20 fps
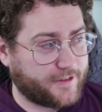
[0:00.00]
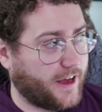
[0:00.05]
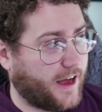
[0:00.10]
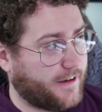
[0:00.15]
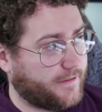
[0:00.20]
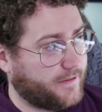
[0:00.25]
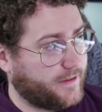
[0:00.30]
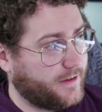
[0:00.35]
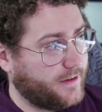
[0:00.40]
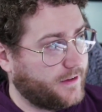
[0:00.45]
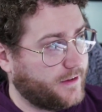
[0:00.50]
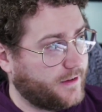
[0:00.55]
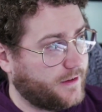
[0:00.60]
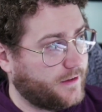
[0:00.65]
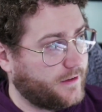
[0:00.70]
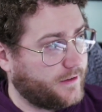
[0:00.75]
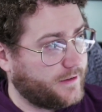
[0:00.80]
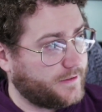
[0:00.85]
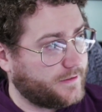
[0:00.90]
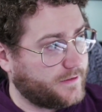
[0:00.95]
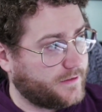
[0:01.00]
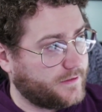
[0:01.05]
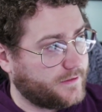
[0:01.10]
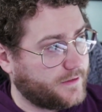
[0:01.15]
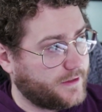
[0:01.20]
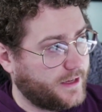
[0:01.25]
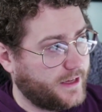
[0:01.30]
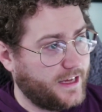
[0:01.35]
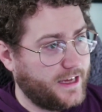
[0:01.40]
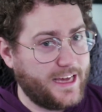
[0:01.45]
off,
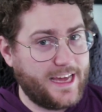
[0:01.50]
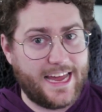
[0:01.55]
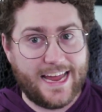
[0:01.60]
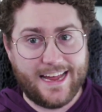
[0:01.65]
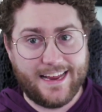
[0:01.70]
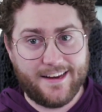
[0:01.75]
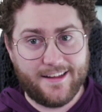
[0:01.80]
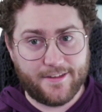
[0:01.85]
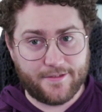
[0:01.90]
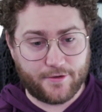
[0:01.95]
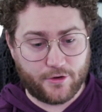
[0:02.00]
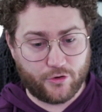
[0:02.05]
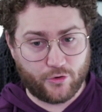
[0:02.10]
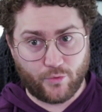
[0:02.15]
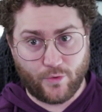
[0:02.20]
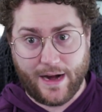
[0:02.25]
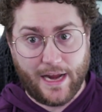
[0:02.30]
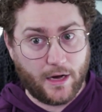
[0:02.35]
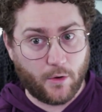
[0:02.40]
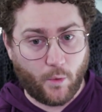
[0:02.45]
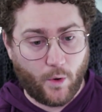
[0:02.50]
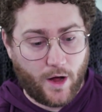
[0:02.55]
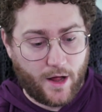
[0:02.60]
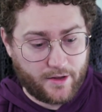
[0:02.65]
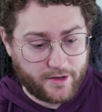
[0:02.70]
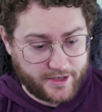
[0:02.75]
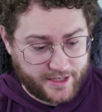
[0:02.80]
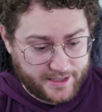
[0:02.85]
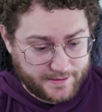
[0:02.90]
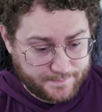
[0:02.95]
it is great
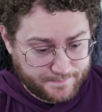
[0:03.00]
quality.